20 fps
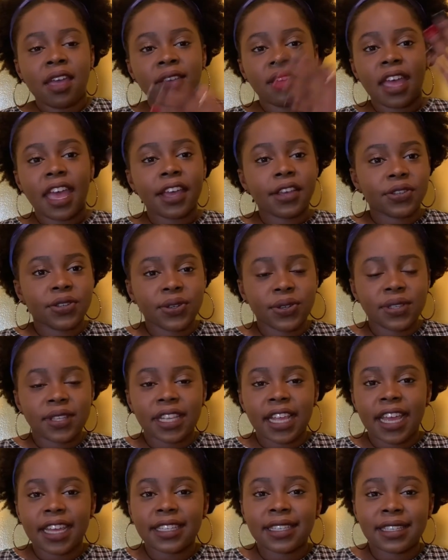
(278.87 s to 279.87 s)

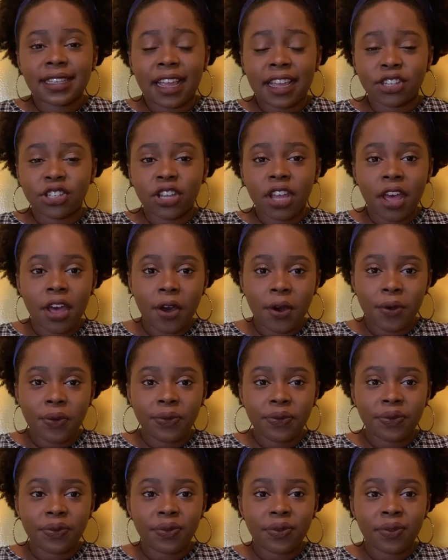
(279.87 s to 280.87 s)
exercise /
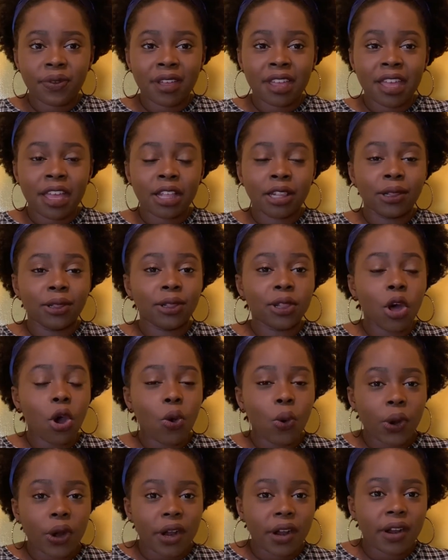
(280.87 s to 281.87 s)
health
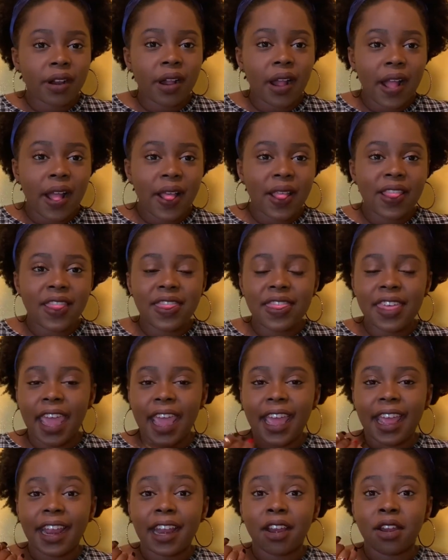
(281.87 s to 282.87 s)
lower
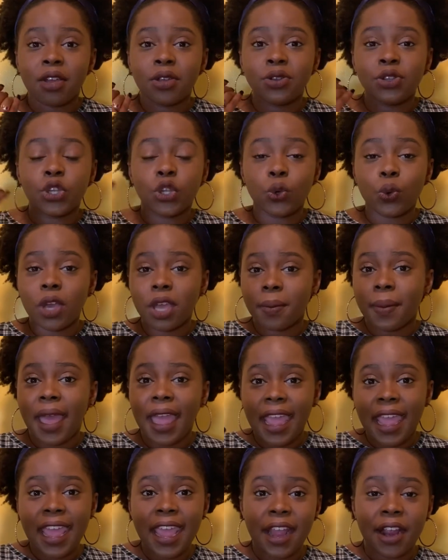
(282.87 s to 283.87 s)
than doing my
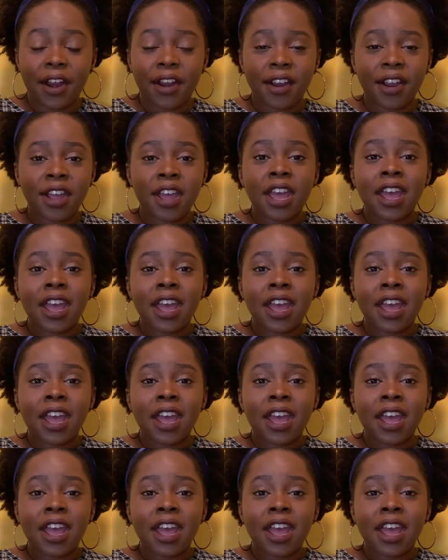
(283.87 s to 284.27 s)
hair.